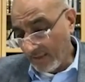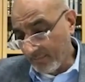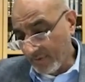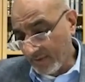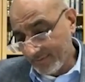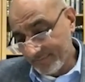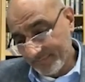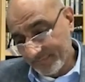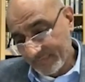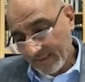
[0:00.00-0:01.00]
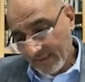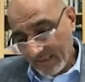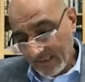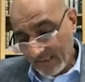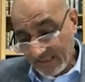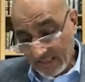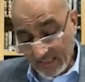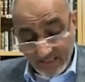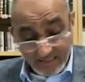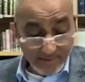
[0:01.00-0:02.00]
Hanbal, as
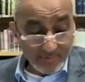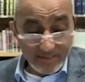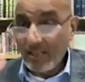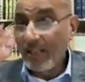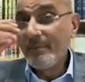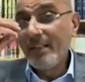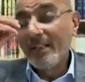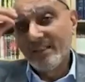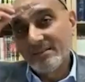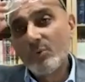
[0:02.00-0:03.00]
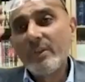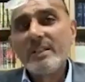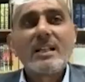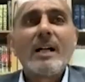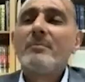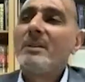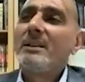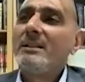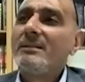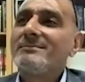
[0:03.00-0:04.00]
Ibn Taymiyyah, who is
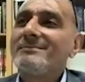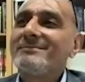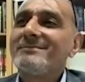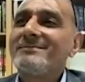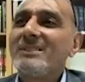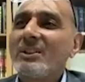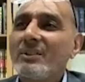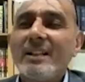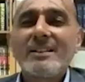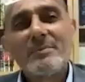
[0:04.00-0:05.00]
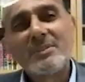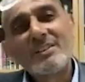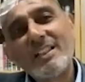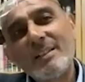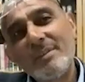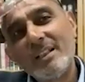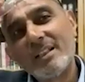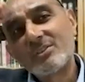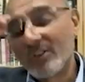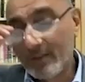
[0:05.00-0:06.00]
Hanbali, the great Ibn Taymiyyah
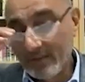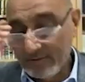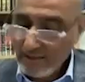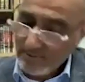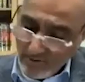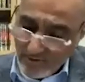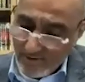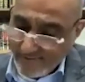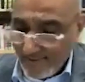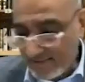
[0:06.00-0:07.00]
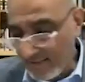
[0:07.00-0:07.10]
scholar, came hundreds of years